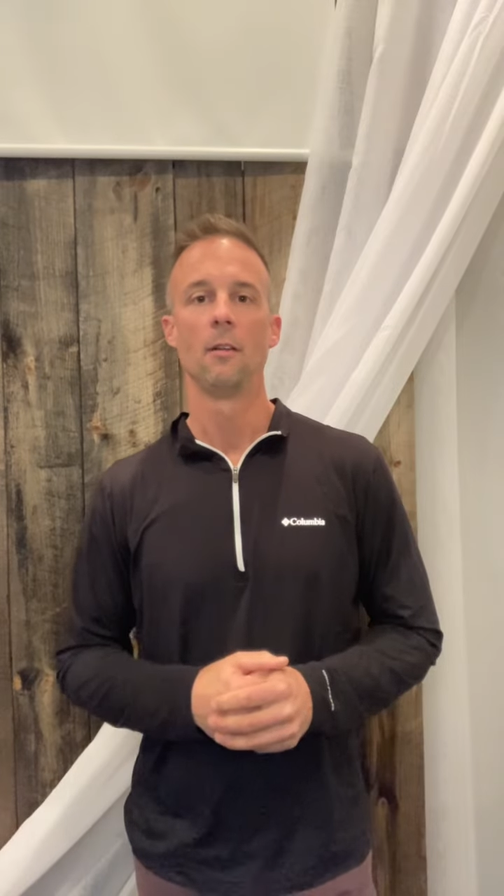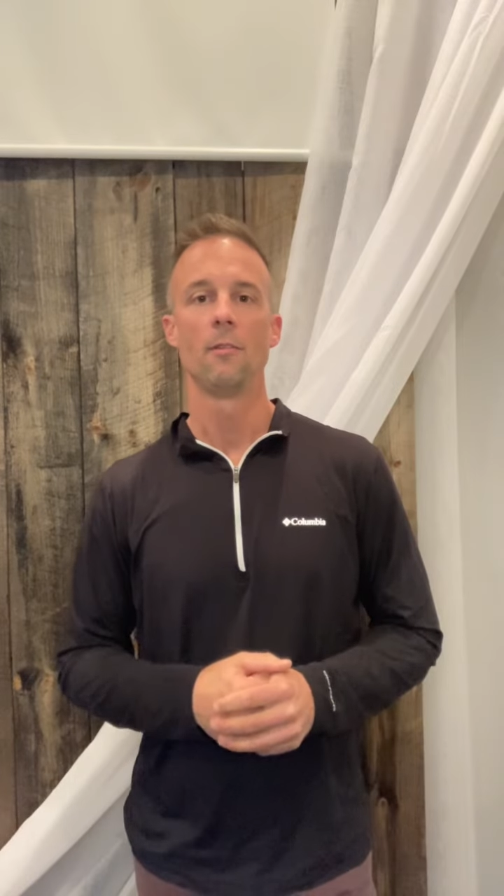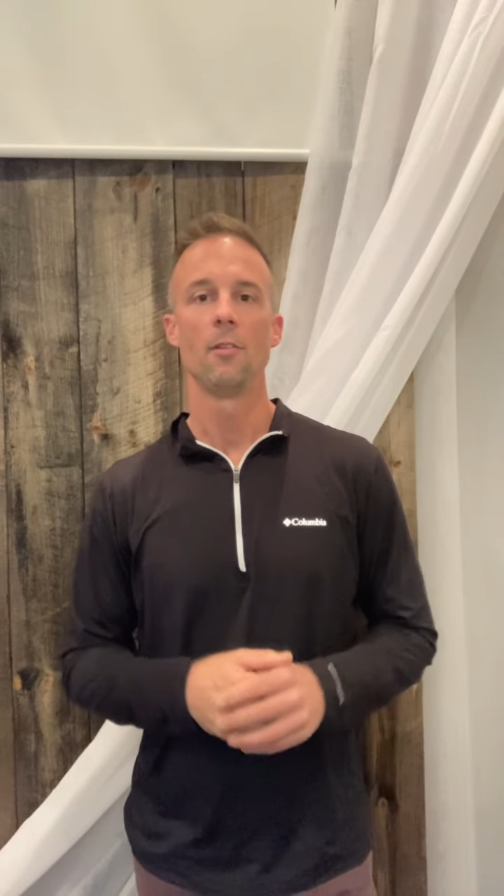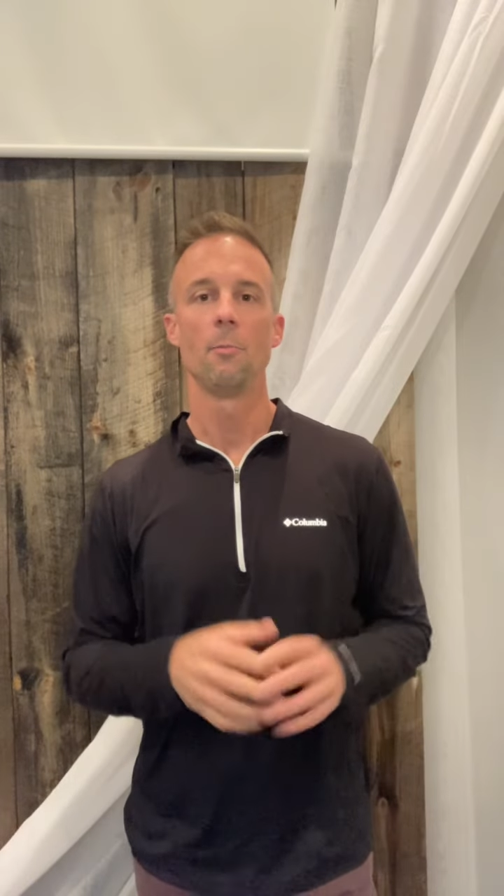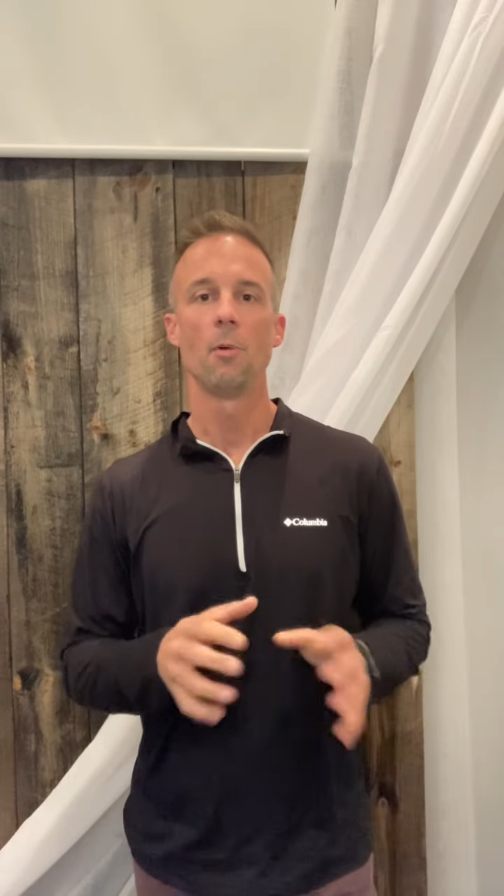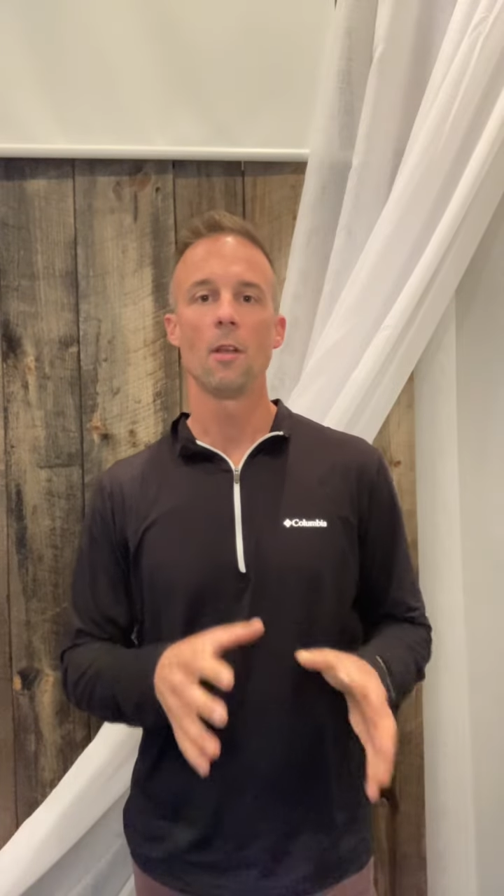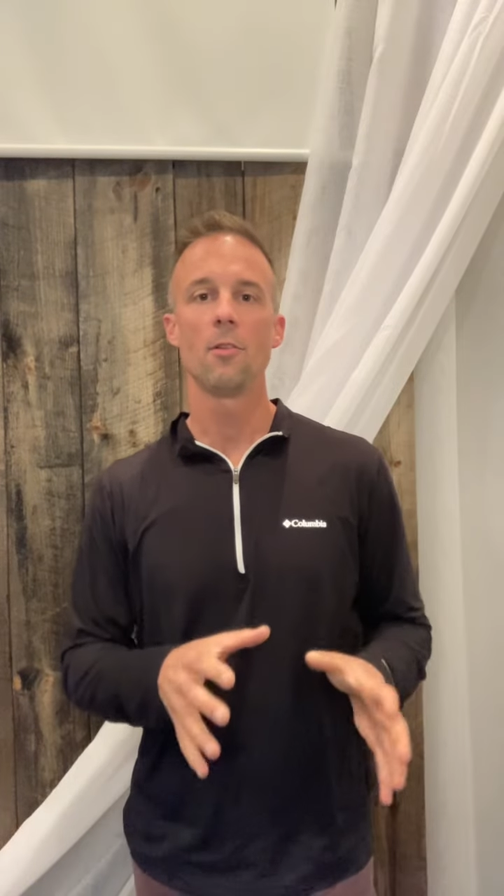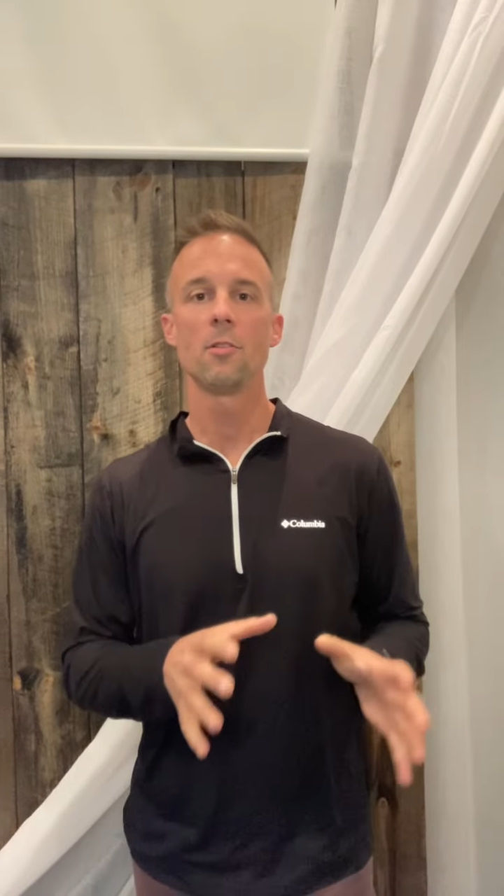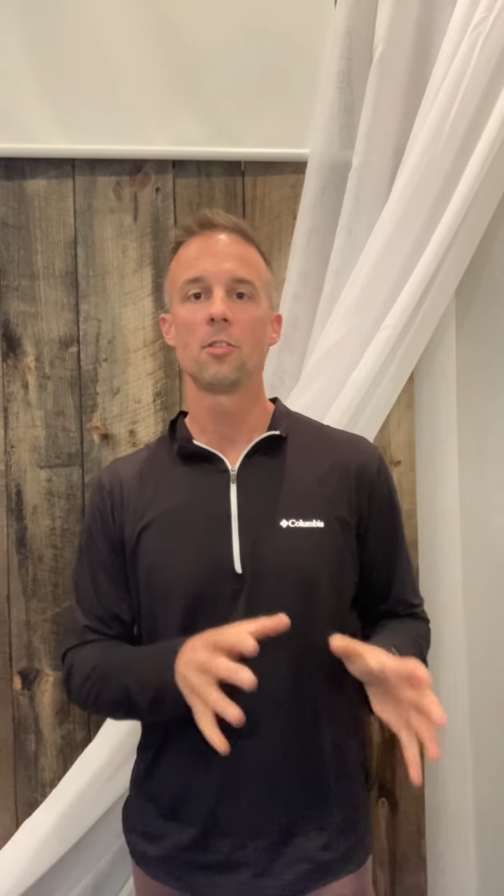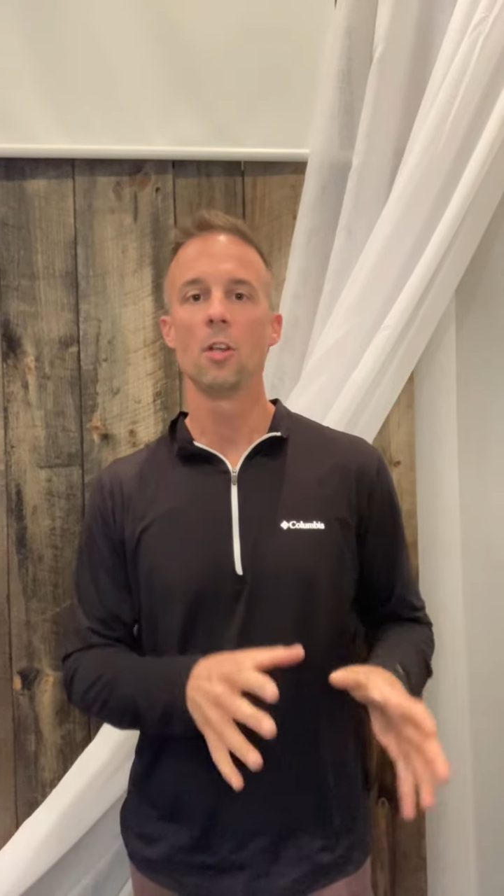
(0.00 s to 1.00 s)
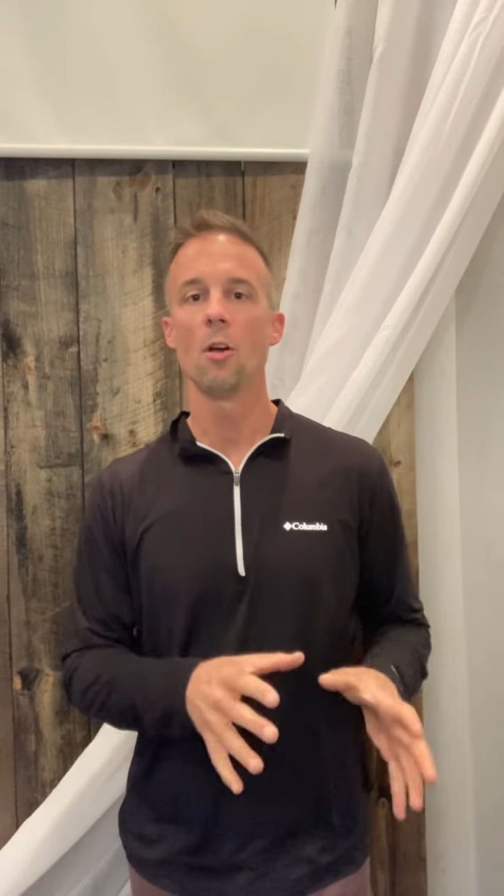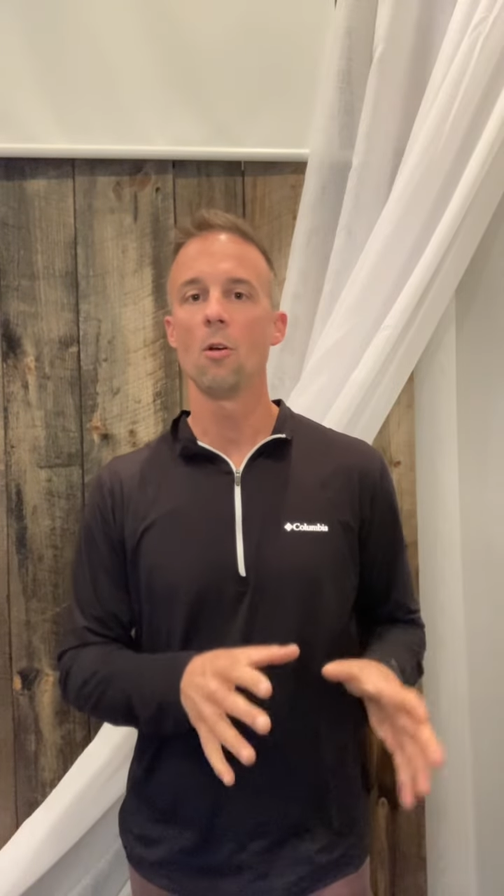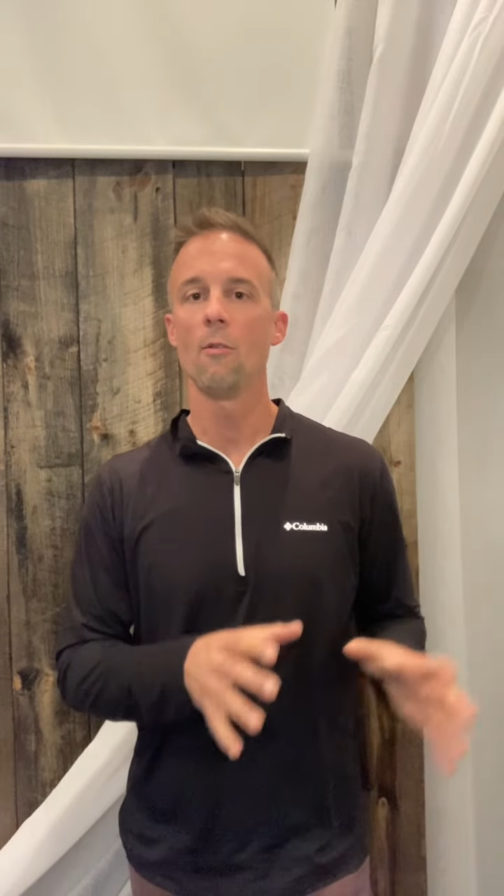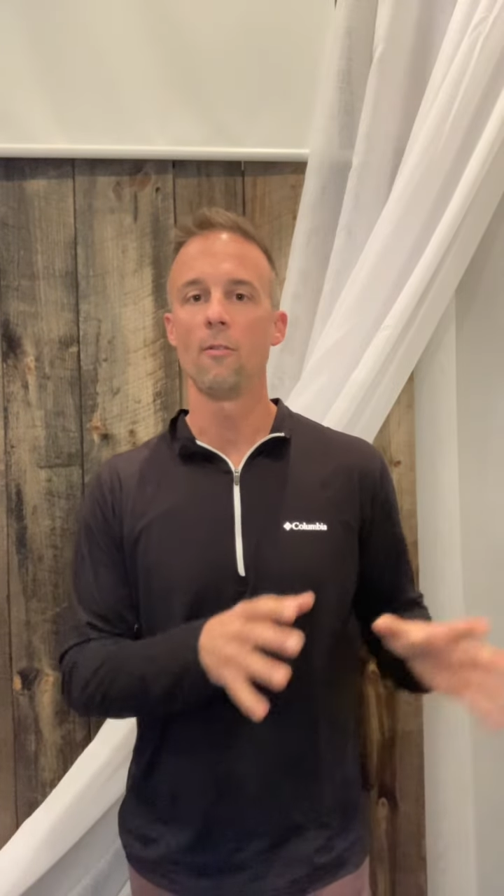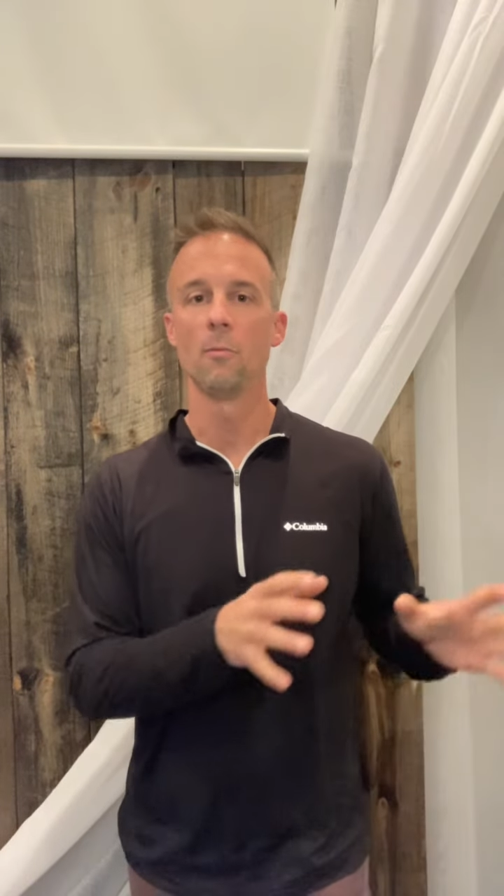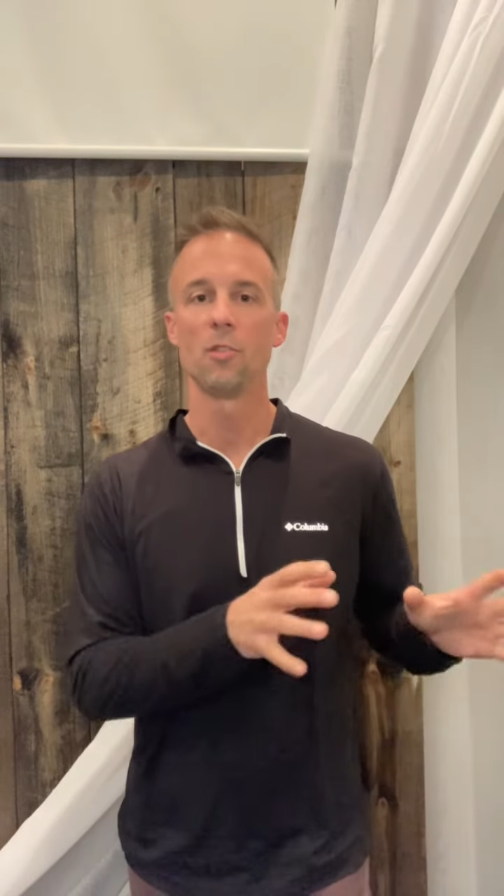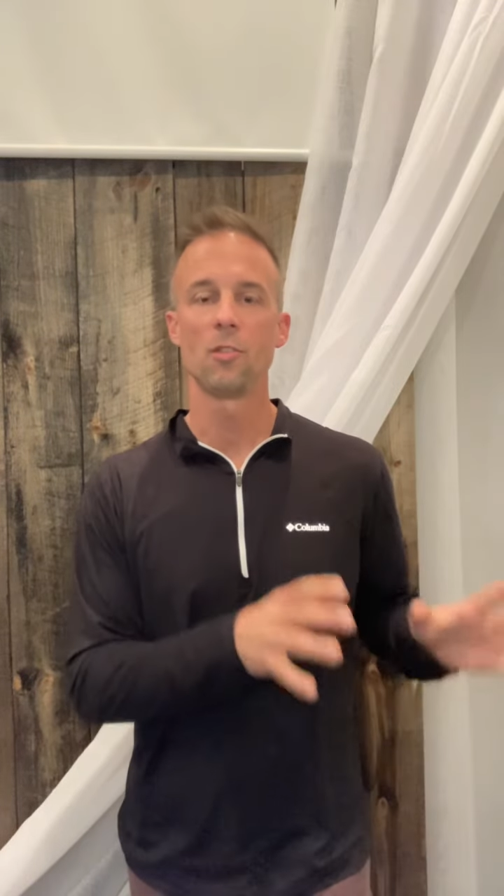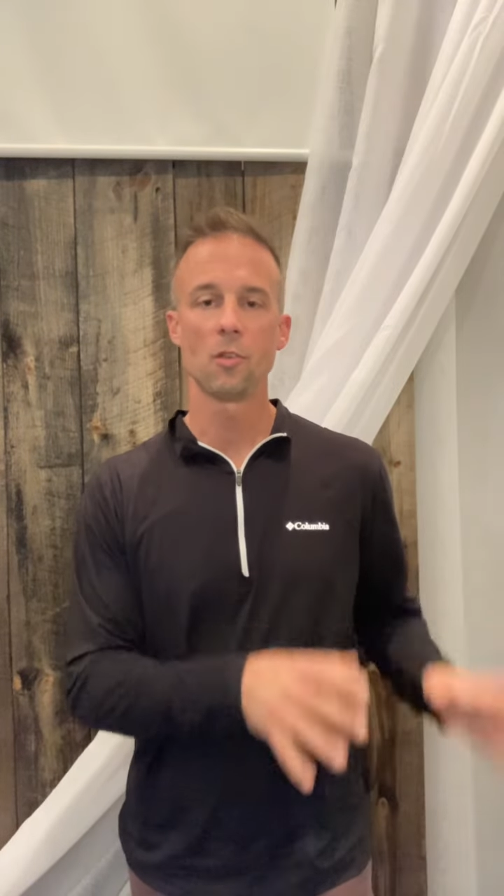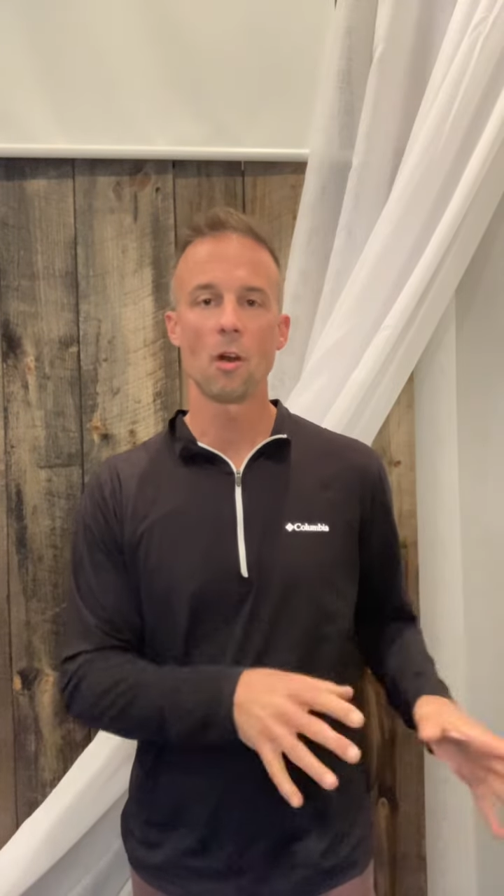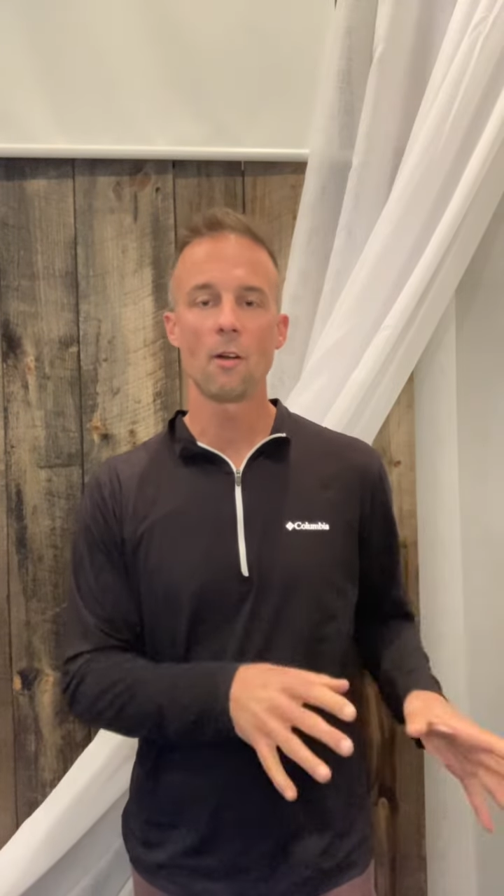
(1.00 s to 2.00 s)
For the brothers go from
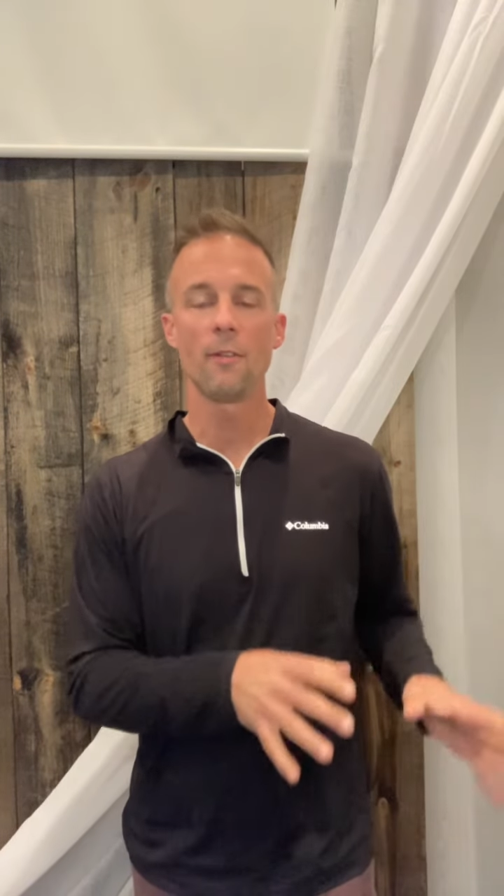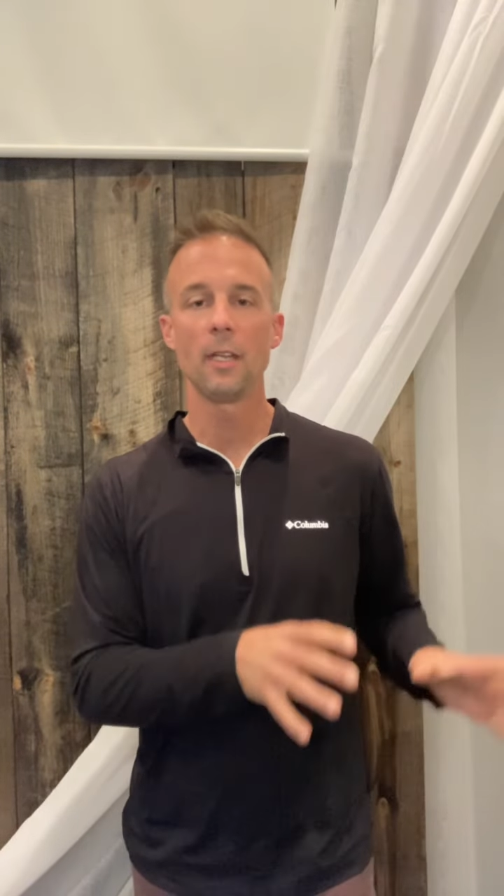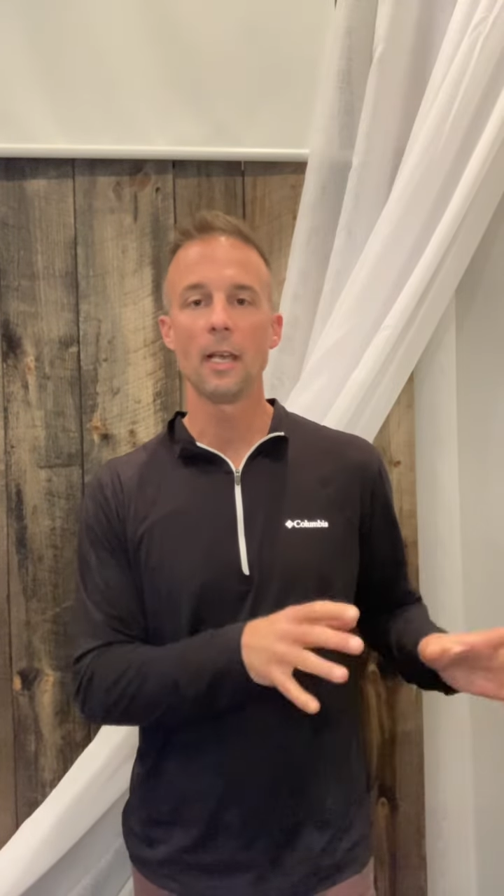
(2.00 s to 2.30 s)
starving